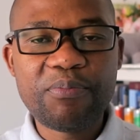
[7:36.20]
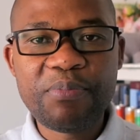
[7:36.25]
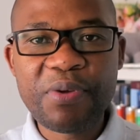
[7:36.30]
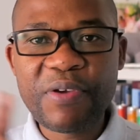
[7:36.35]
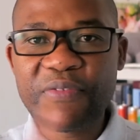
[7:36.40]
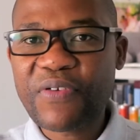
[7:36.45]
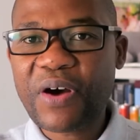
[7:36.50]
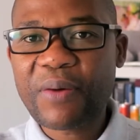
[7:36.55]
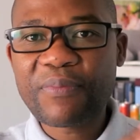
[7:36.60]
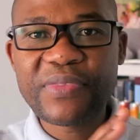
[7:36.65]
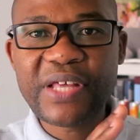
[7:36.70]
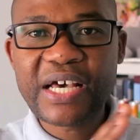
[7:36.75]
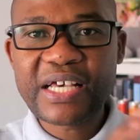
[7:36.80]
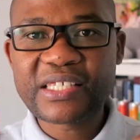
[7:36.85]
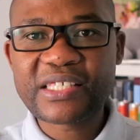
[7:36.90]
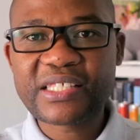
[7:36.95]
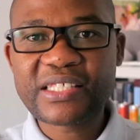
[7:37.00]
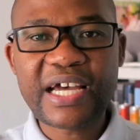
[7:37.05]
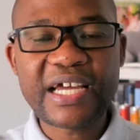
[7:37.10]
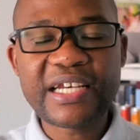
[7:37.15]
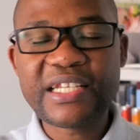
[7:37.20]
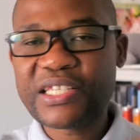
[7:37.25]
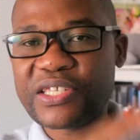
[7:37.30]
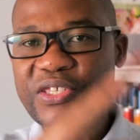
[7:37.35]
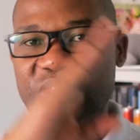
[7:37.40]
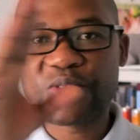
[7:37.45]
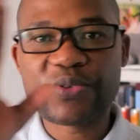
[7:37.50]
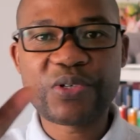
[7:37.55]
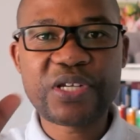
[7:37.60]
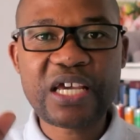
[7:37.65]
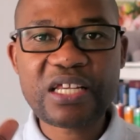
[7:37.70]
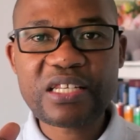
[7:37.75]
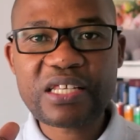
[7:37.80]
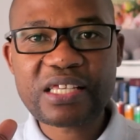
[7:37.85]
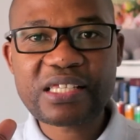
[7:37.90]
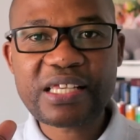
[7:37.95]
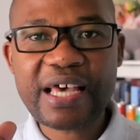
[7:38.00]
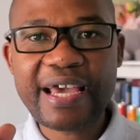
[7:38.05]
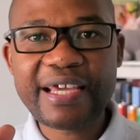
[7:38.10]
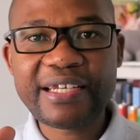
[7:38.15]
beef up their studies to
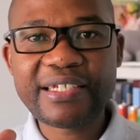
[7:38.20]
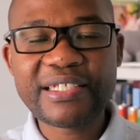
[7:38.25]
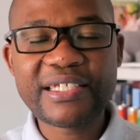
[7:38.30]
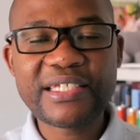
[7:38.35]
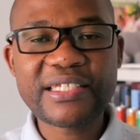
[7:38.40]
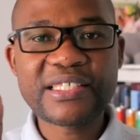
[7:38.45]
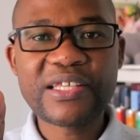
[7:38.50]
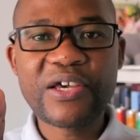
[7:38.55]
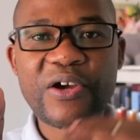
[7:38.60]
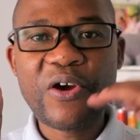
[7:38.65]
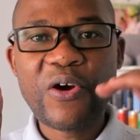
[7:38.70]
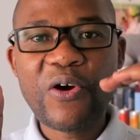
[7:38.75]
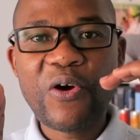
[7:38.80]
data scientist.